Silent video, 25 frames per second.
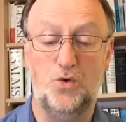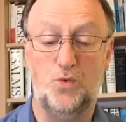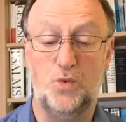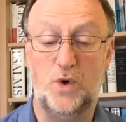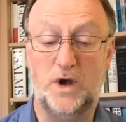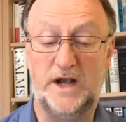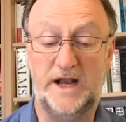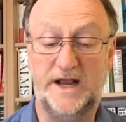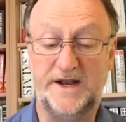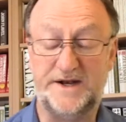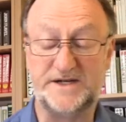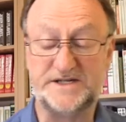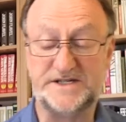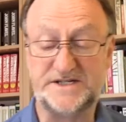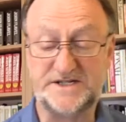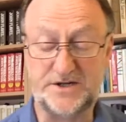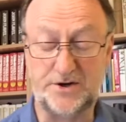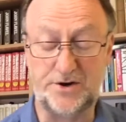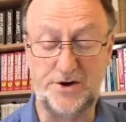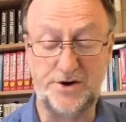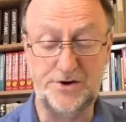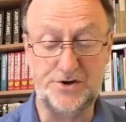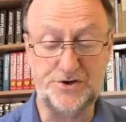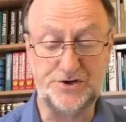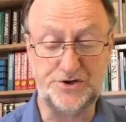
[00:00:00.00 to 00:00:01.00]
Well, let us
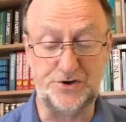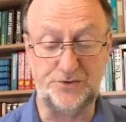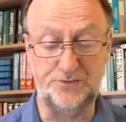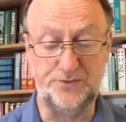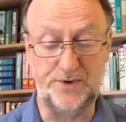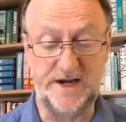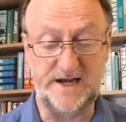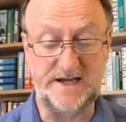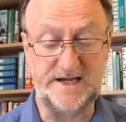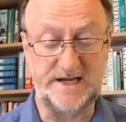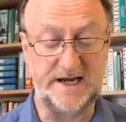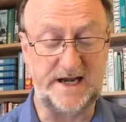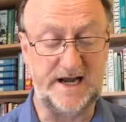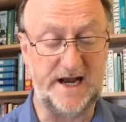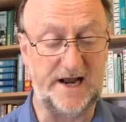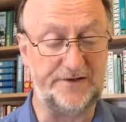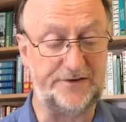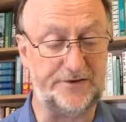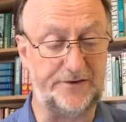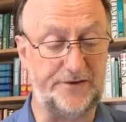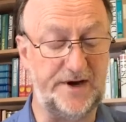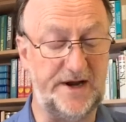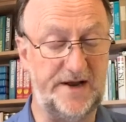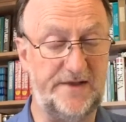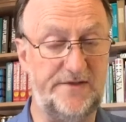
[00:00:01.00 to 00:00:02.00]
turn to read
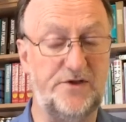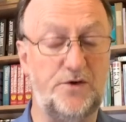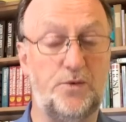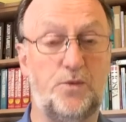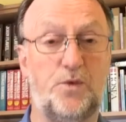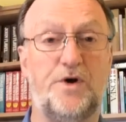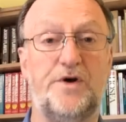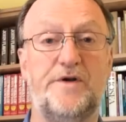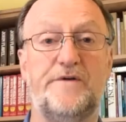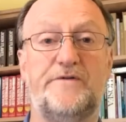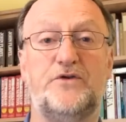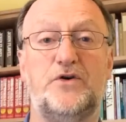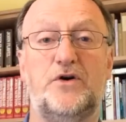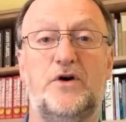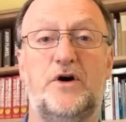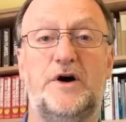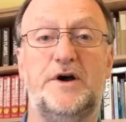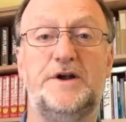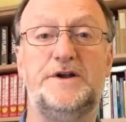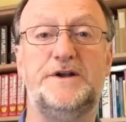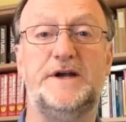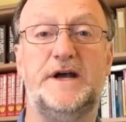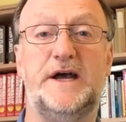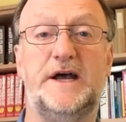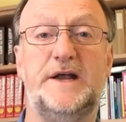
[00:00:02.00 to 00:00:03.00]
together in the Word of
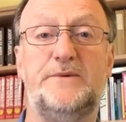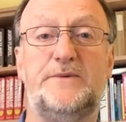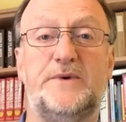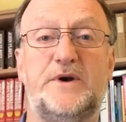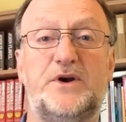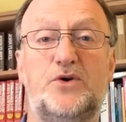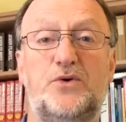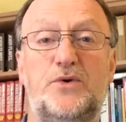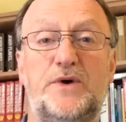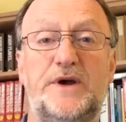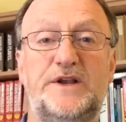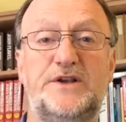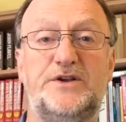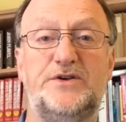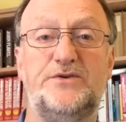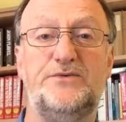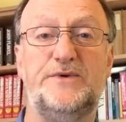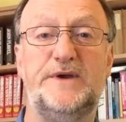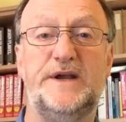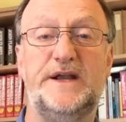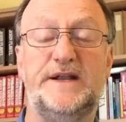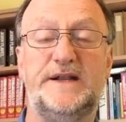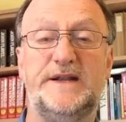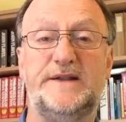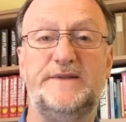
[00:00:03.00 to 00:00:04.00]
God, and we're going to
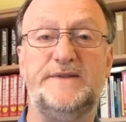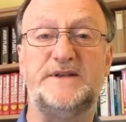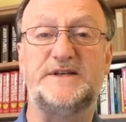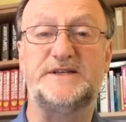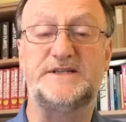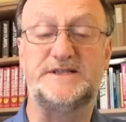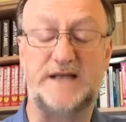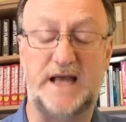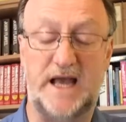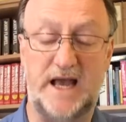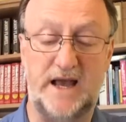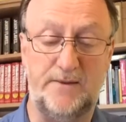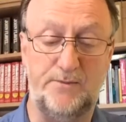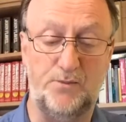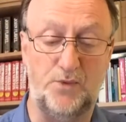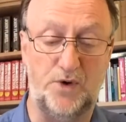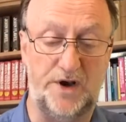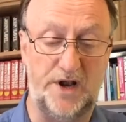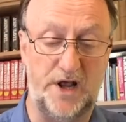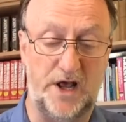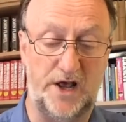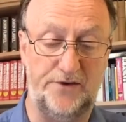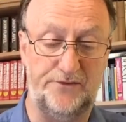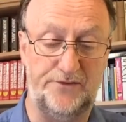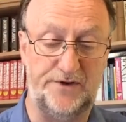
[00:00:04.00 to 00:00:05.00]
read in the Psalm
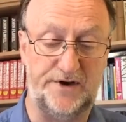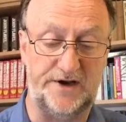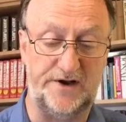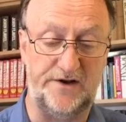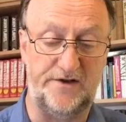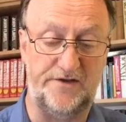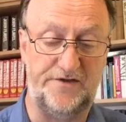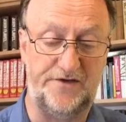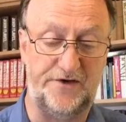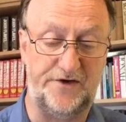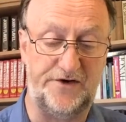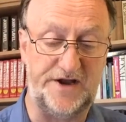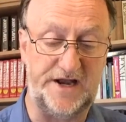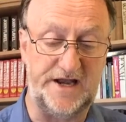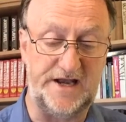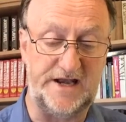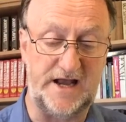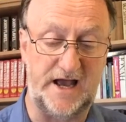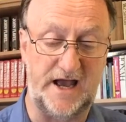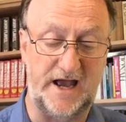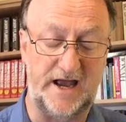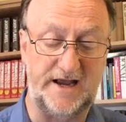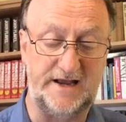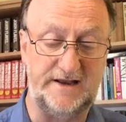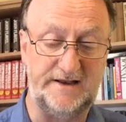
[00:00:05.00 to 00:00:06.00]

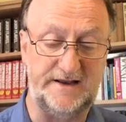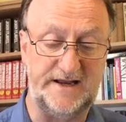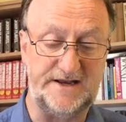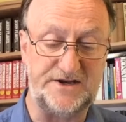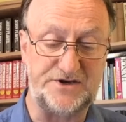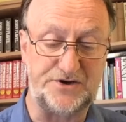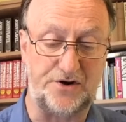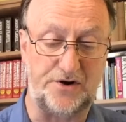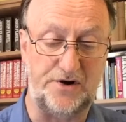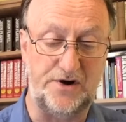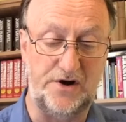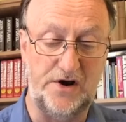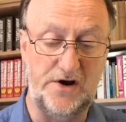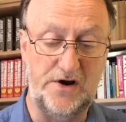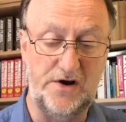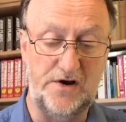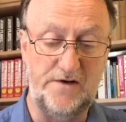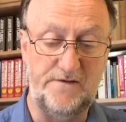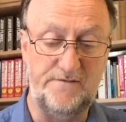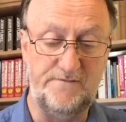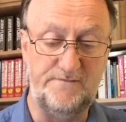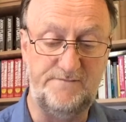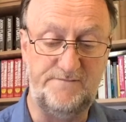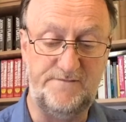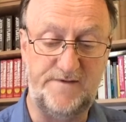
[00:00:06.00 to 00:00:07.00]
139. These are
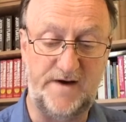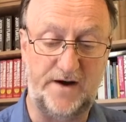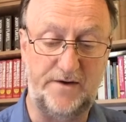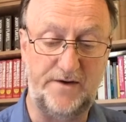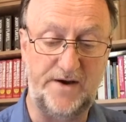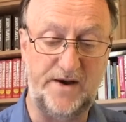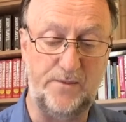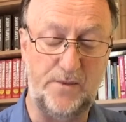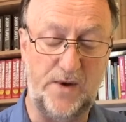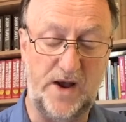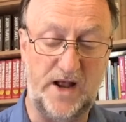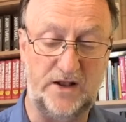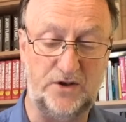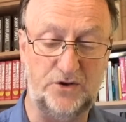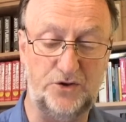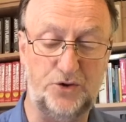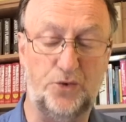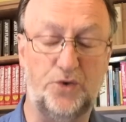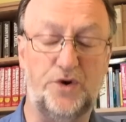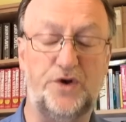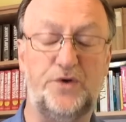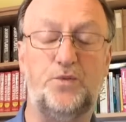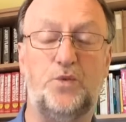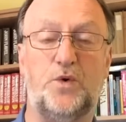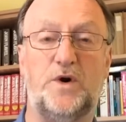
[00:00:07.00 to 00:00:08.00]
very well
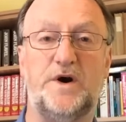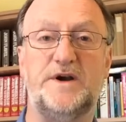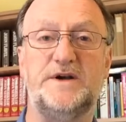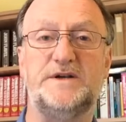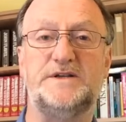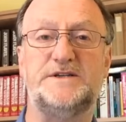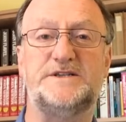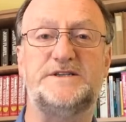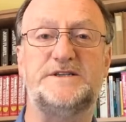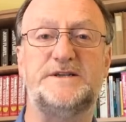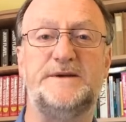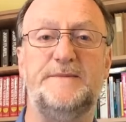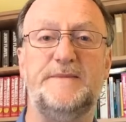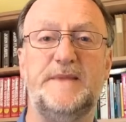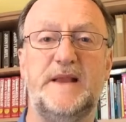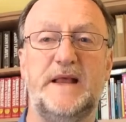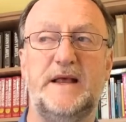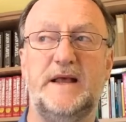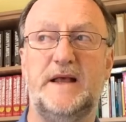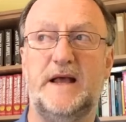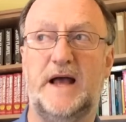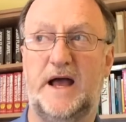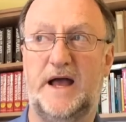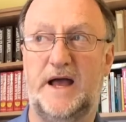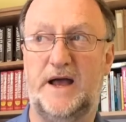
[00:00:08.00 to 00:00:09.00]
known words
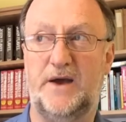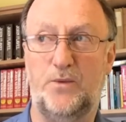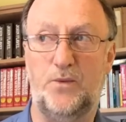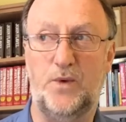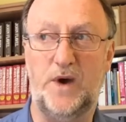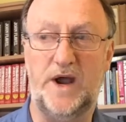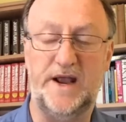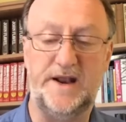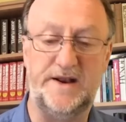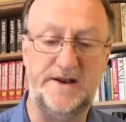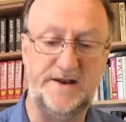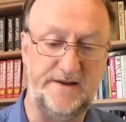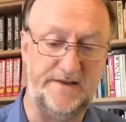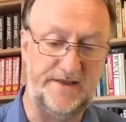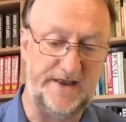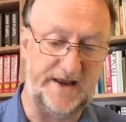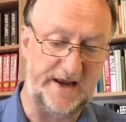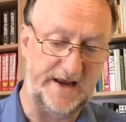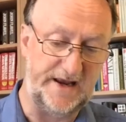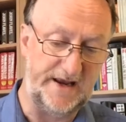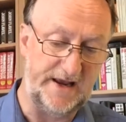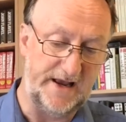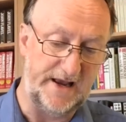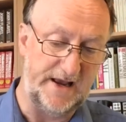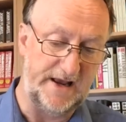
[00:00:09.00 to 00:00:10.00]
uh, when
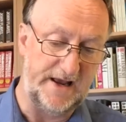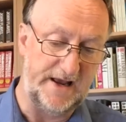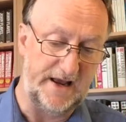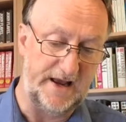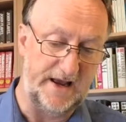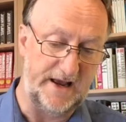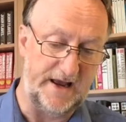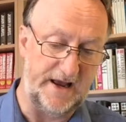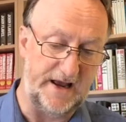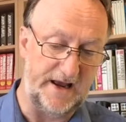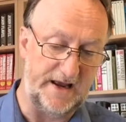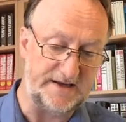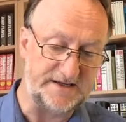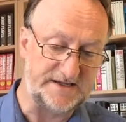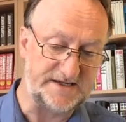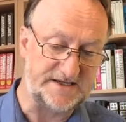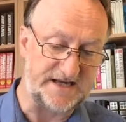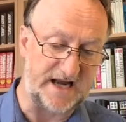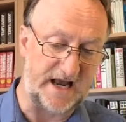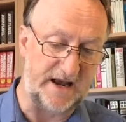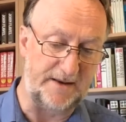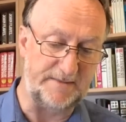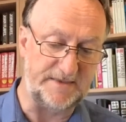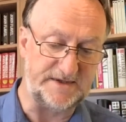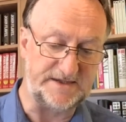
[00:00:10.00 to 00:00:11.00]
the uh,
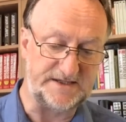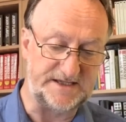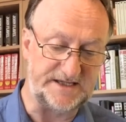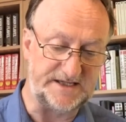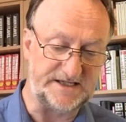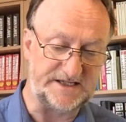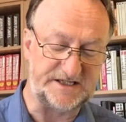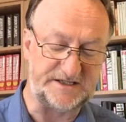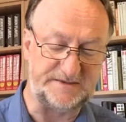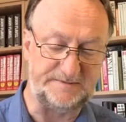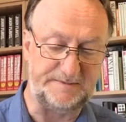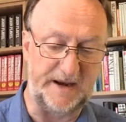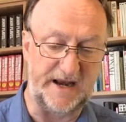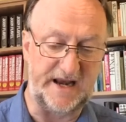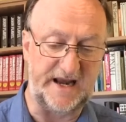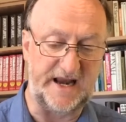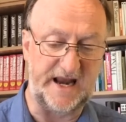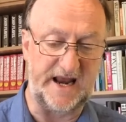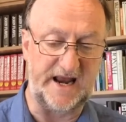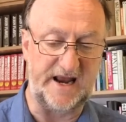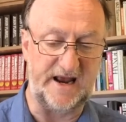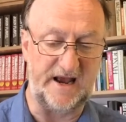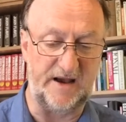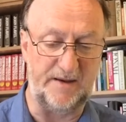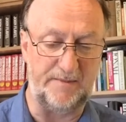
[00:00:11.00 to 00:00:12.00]
psalmist is
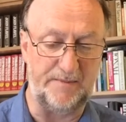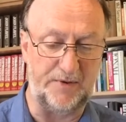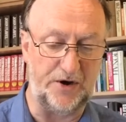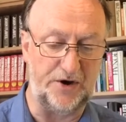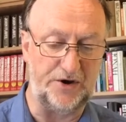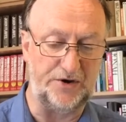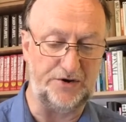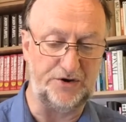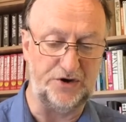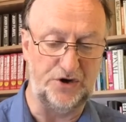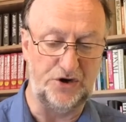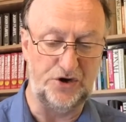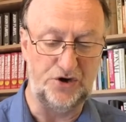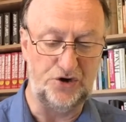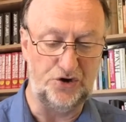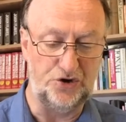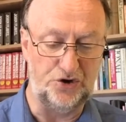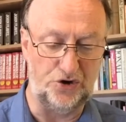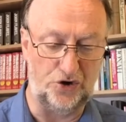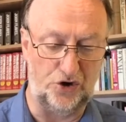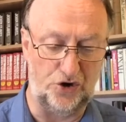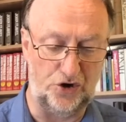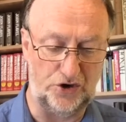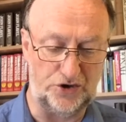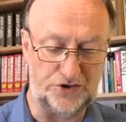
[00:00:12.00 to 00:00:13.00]
speaking about
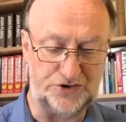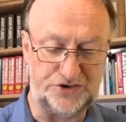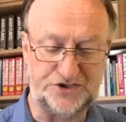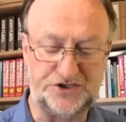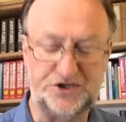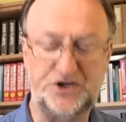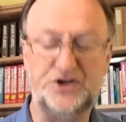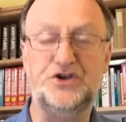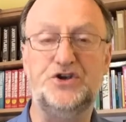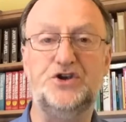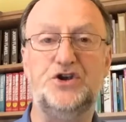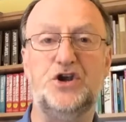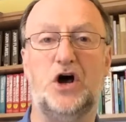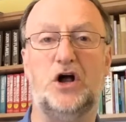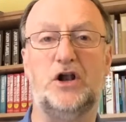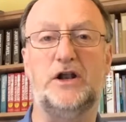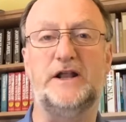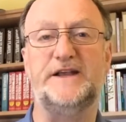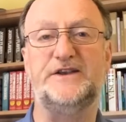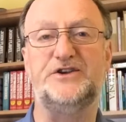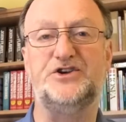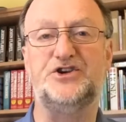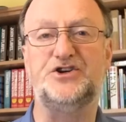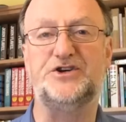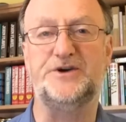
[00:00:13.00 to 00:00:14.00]
God's
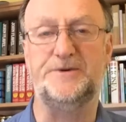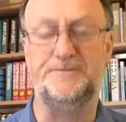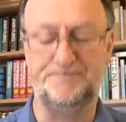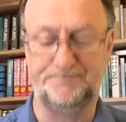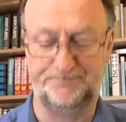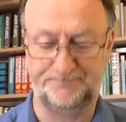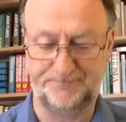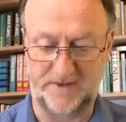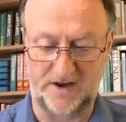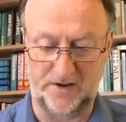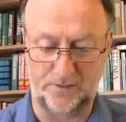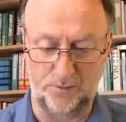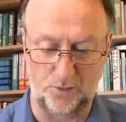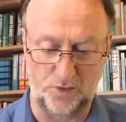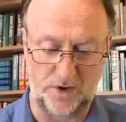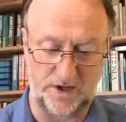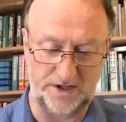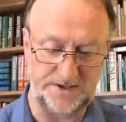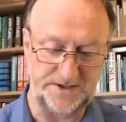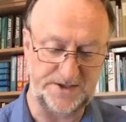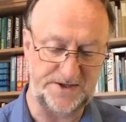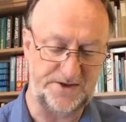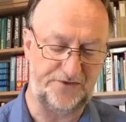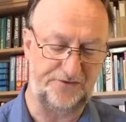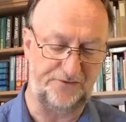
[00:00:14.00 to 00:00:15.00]
knowledge.
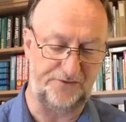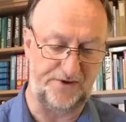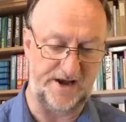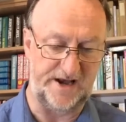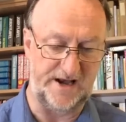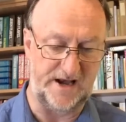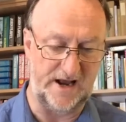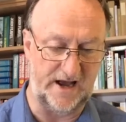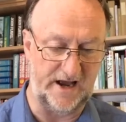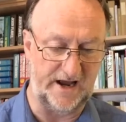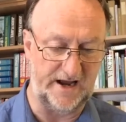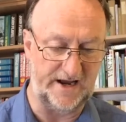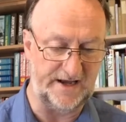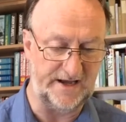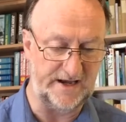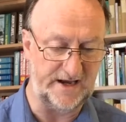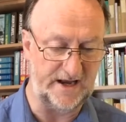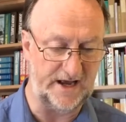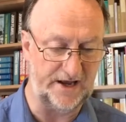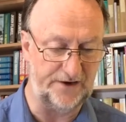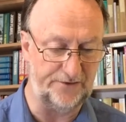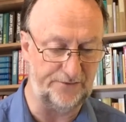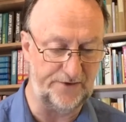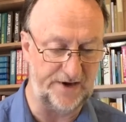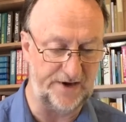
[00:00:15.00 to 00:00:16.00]
139 and